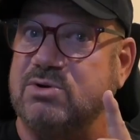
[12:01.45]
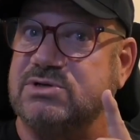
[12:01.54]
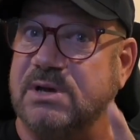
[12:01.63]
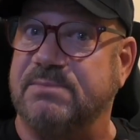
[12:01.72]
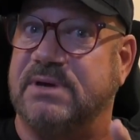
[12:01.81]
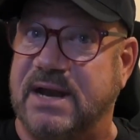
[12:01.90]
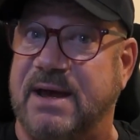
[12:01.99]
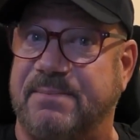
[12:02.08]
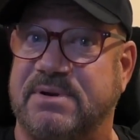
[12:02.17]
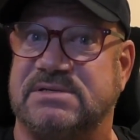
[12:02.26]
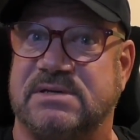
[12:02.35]
Something can
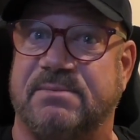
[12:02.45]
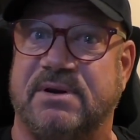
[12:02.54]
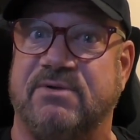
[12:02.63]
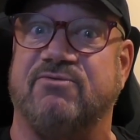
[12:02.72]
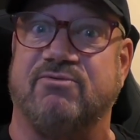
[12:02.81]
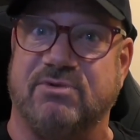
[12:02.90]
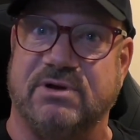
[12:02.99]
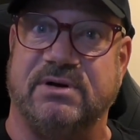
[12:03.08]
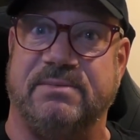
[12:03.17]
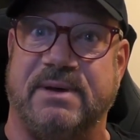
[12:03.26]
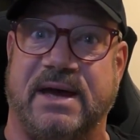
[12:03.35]
happen to somebody
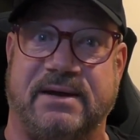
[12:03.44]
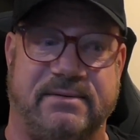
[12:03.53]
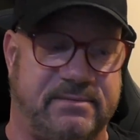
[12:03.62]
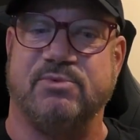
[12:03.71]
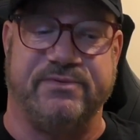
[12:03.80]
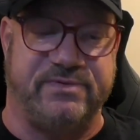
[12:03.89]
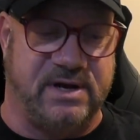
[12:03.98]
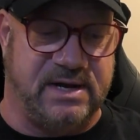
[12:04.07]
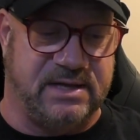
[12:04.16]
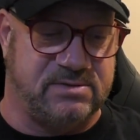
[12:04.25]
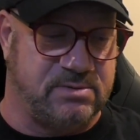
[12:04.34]
really bad. Let's move to
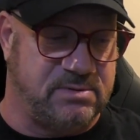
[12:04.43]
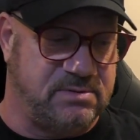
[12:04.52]
the next one.